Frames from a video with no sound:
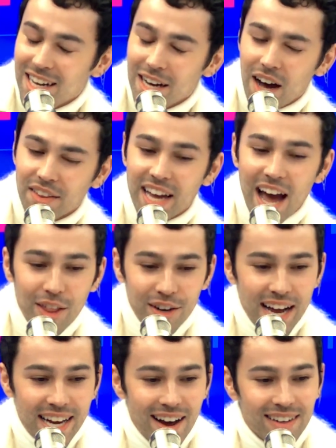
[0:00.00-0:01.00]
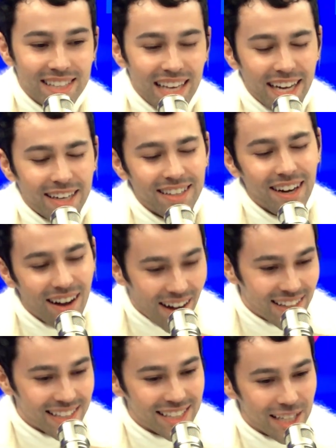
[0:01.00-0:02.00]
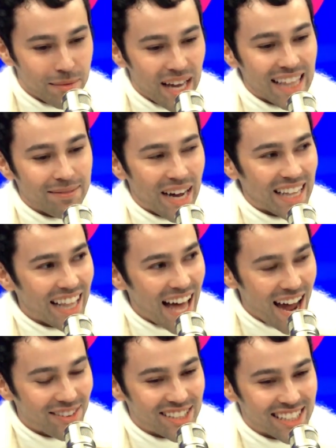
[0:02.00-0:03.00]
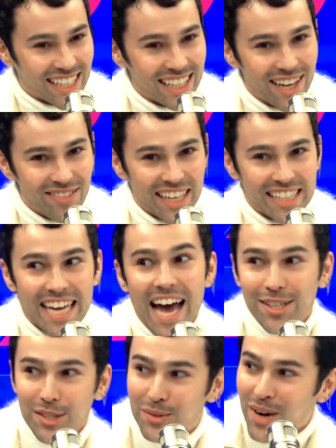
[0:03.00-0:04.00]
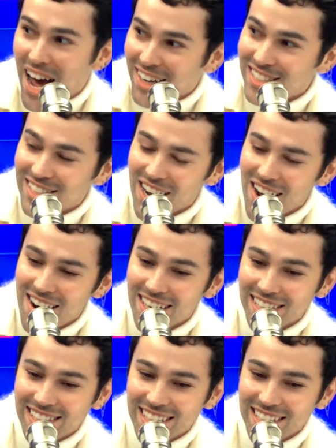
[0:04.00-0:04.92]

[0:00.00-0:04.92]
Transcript: On the other end, I was like, oh, this is gonna be my life. She's gonna love like oh tattooed oh rock God. stars.